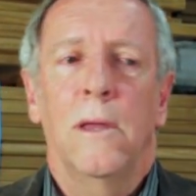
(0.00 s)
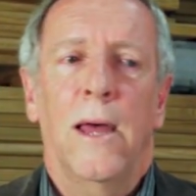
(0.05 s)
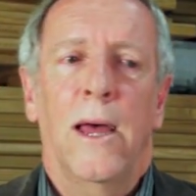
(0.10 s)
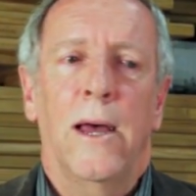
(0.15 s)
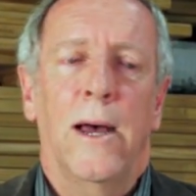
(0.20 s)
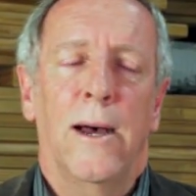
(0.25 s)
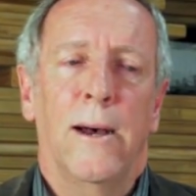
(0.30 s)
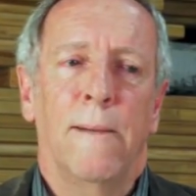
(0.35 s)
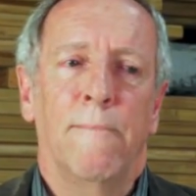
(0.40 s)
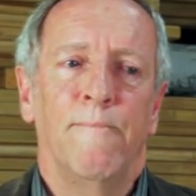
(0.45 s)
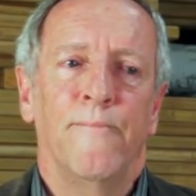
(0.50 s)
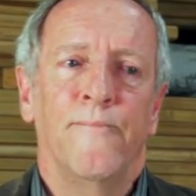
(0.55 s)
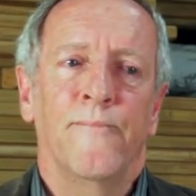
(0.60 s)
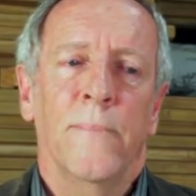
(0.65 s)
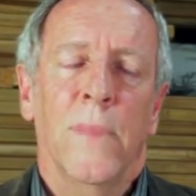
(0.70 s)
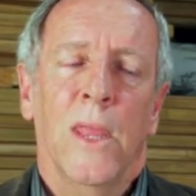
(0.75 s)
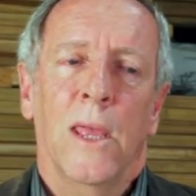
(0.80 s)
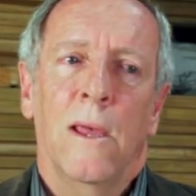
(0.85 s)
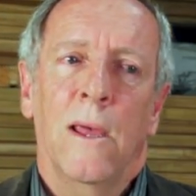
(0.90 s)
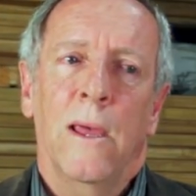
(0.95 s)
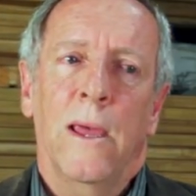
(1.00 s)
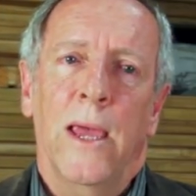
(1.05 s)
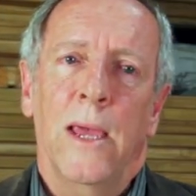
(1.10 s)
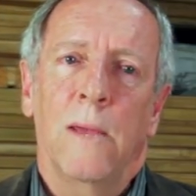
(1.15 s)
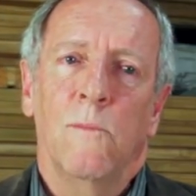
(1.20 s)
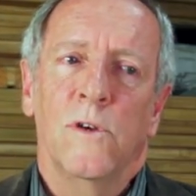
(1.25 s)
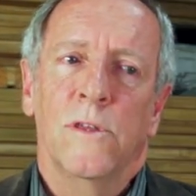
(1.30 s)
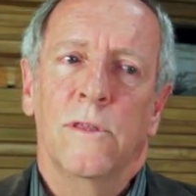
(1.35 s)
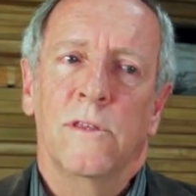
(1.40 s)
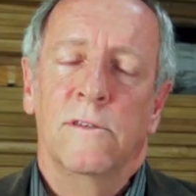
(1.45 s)

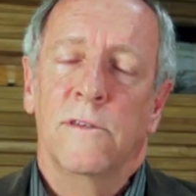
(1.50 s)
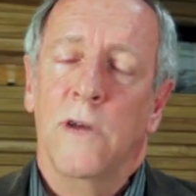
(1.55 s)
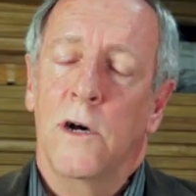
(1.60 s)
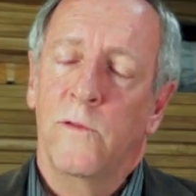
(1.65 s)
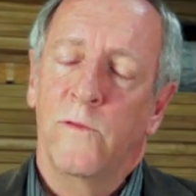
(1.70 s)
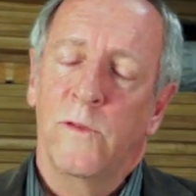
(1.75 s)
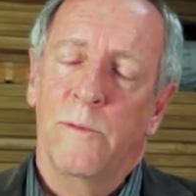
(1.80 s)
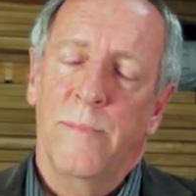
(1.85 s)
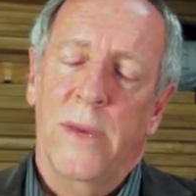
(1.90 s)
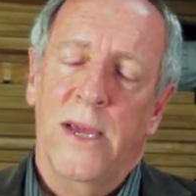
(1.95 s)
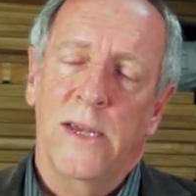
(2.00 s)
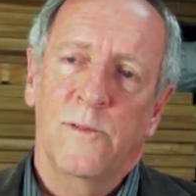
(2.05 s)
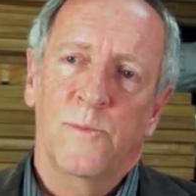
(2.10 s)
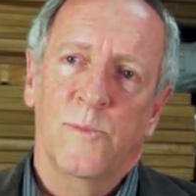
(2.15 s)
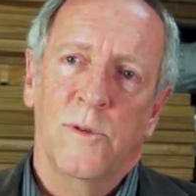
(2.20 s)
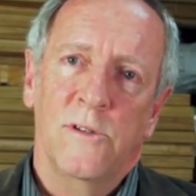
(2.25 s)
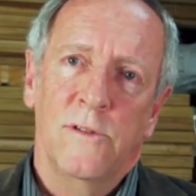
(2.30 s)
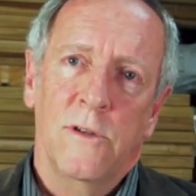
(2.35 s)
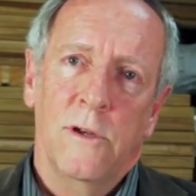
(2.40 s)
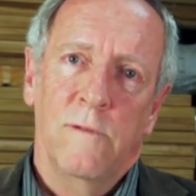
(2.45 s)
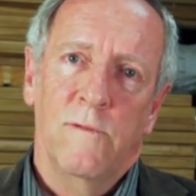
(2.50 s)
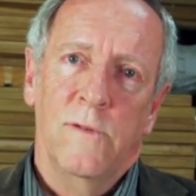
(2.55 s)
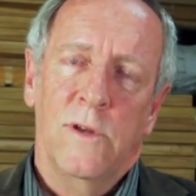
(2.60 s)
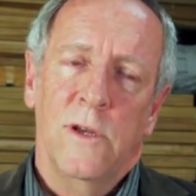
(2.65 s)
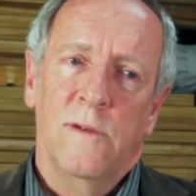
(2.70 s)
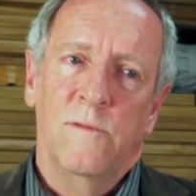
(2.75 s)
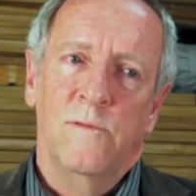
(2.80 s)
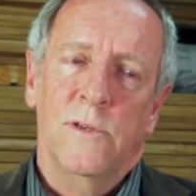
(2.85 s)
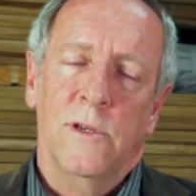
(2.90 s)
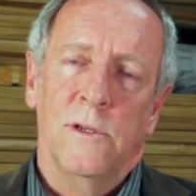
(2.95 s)
And with the solvent-based
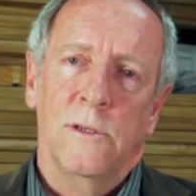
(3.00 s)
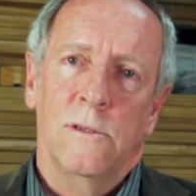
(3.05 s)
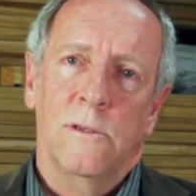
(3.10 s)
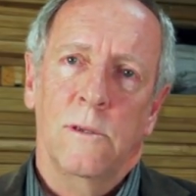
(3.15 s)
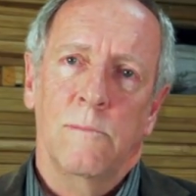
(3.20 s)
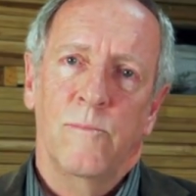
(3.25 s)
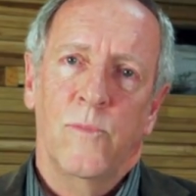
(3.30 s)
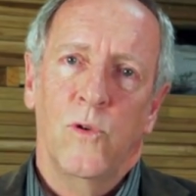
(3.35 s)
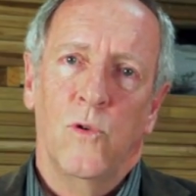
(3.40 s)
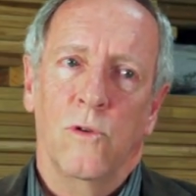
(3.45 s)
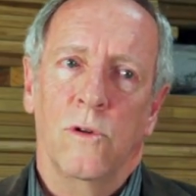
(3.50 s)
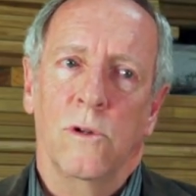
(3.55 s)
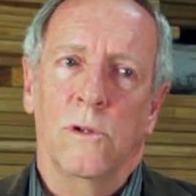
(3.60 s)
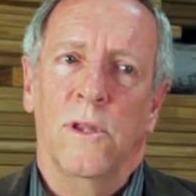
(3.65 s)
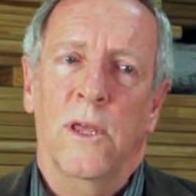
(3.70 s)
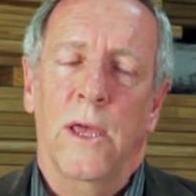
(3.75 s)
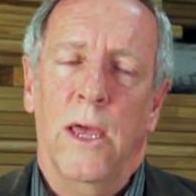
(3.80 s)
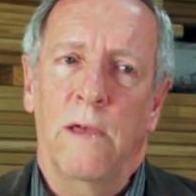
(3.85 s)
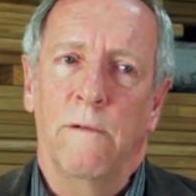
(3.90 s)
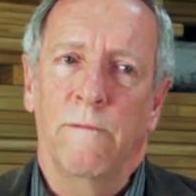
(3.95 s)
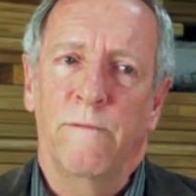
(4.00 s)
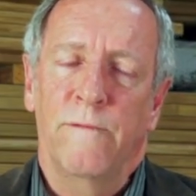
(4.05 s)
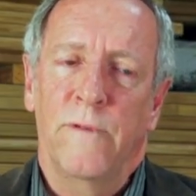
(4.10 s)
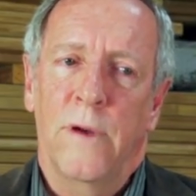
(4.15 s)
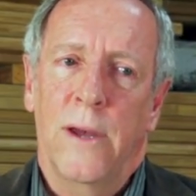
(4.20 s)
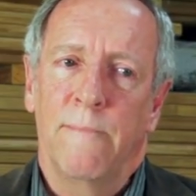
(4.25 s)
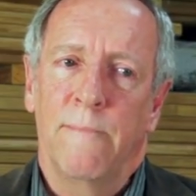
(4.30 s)
preservatives, it's important to have